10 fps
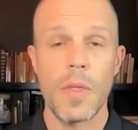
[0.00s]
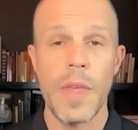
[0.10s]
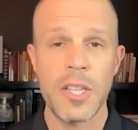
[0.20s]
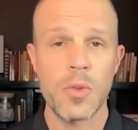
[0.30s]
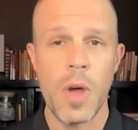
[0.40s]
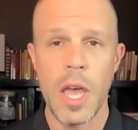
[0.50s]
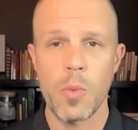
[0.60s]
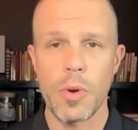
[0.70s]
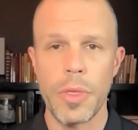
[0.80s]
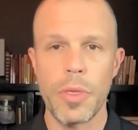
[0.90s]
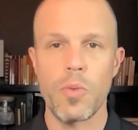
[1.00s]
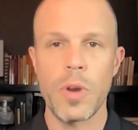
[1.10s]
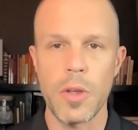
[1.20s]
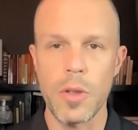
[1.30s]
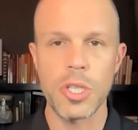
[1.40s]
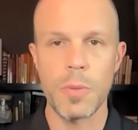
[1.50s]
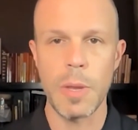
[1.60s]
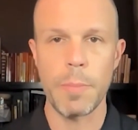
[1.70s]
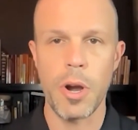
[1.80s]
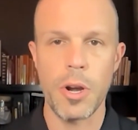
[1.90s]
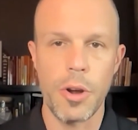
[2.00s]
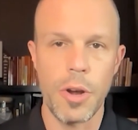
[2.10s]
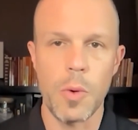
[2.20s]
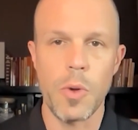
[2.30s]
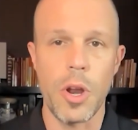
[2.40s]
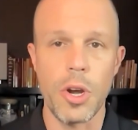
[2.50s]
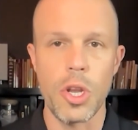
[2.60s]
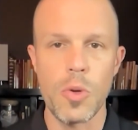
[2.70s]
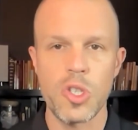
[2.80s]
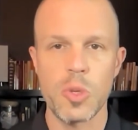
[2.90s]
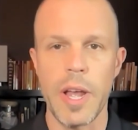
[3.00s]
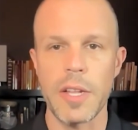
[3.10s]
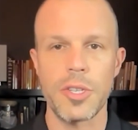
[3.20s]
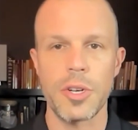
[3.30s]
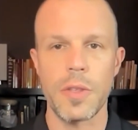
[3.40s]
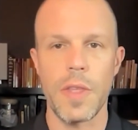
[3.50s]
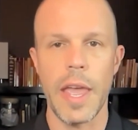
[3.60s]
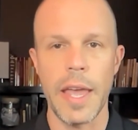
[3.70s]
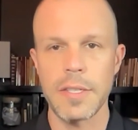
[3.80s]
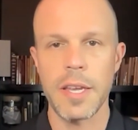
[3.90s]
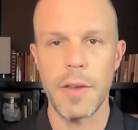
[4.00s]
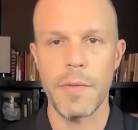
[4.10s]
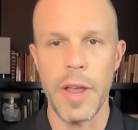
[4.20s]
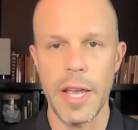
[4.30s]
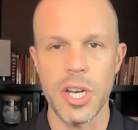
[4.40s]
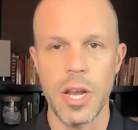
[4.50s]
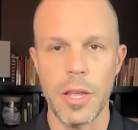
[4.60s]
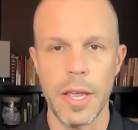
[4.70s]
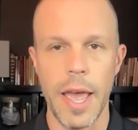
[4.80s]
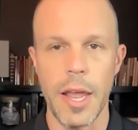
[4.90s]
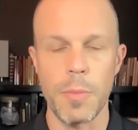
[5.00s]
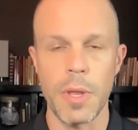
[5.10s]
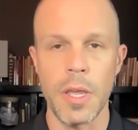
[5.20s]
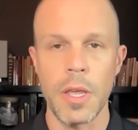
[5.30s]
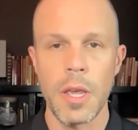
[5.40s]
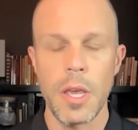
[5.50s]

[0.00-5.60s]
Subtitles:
That's why we're thrilled to be partnering with our newest sponsor, the Anti-Fragile Academy,